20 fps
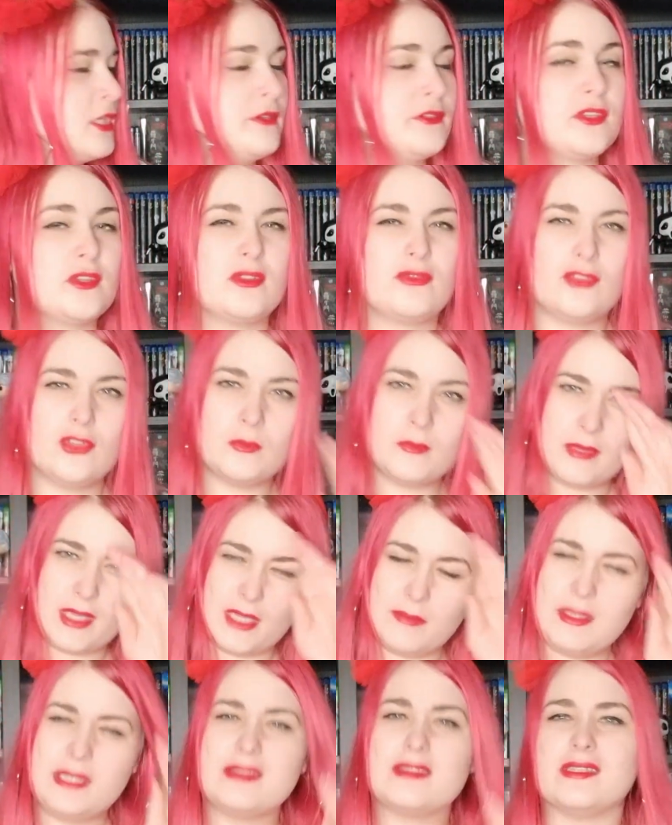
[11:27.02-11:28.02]
So if you
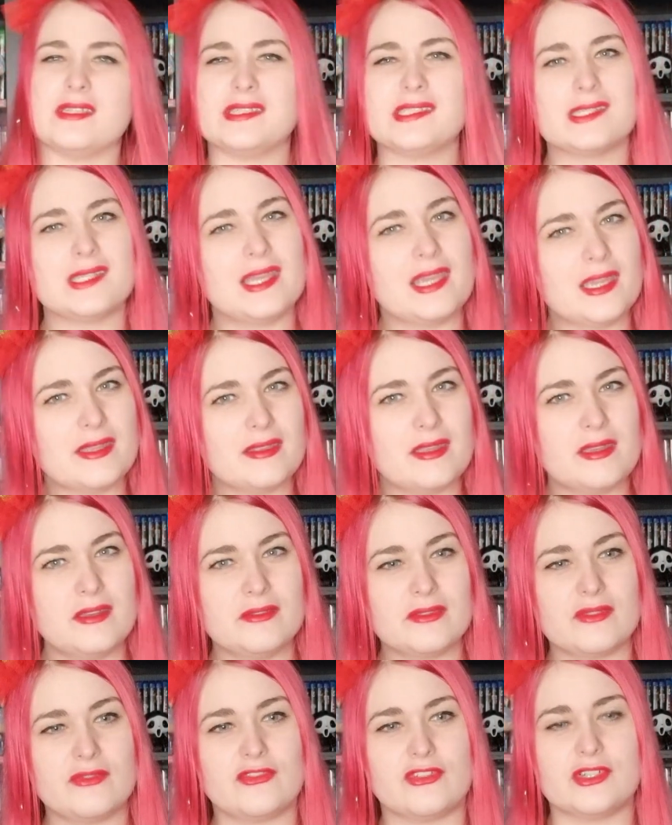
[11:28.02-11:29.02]
maybe disliked it
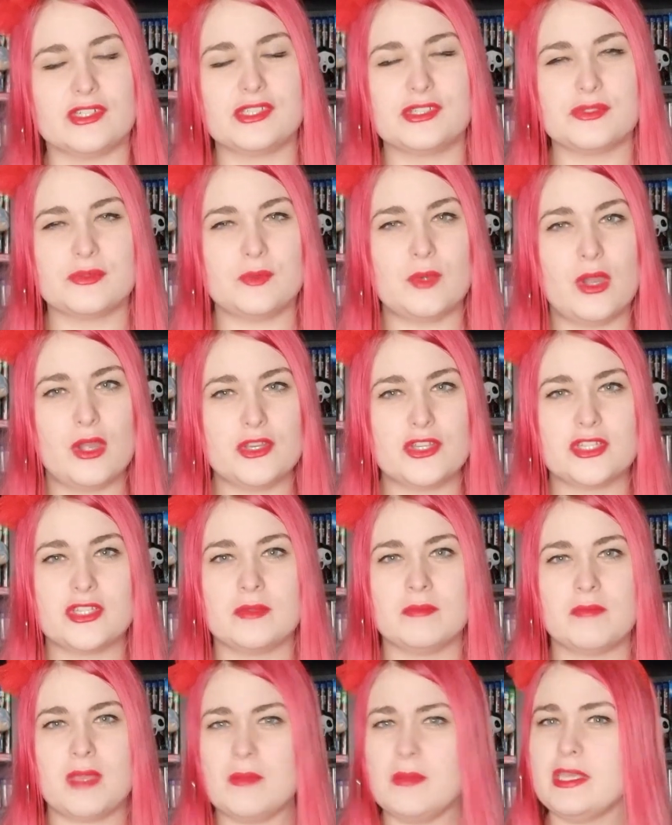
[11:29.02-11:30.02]
first watch,
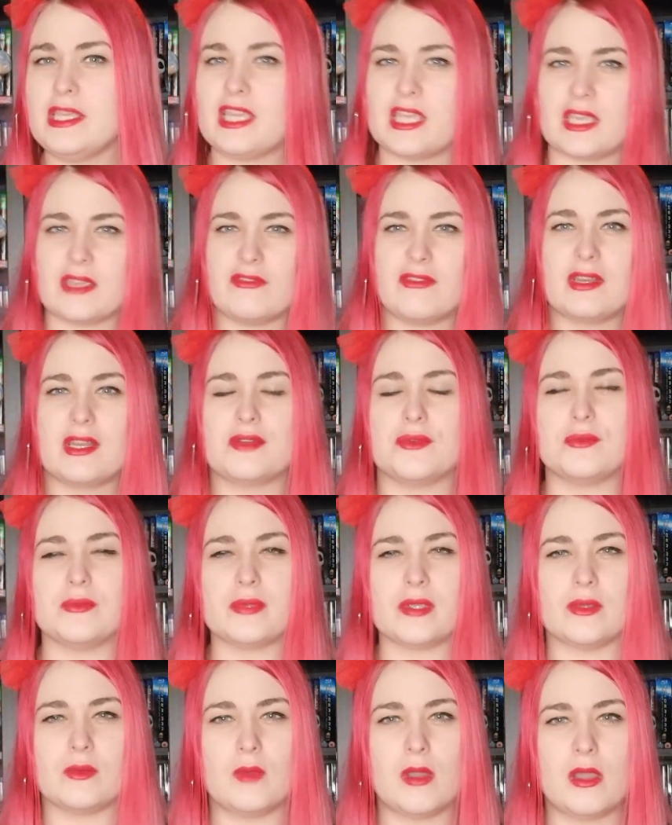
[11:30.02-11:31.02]
maybe give it a
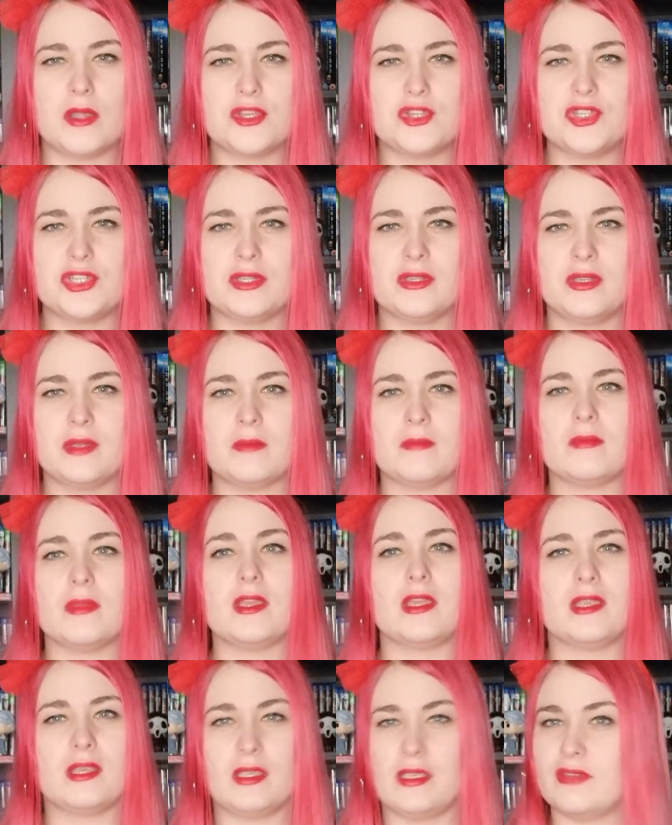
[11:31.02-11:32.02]
rewatch
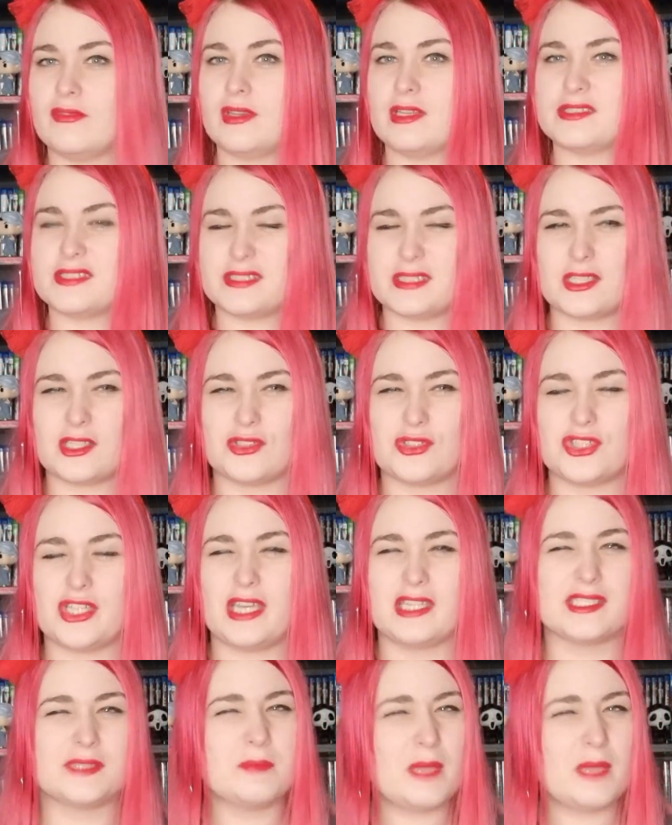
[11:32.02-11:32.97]
and give it a second chance.